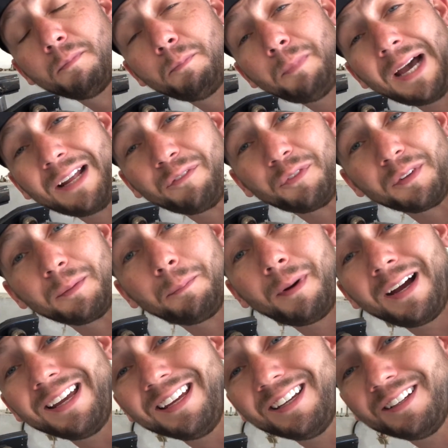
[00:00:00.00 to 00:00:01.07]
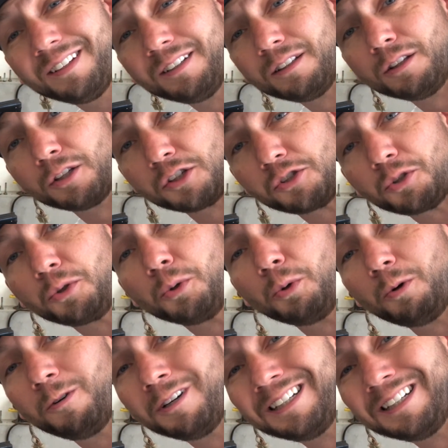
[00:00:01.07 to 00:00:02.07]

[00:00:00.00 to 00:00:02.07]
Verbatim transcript: Bad for the bike, looks cool.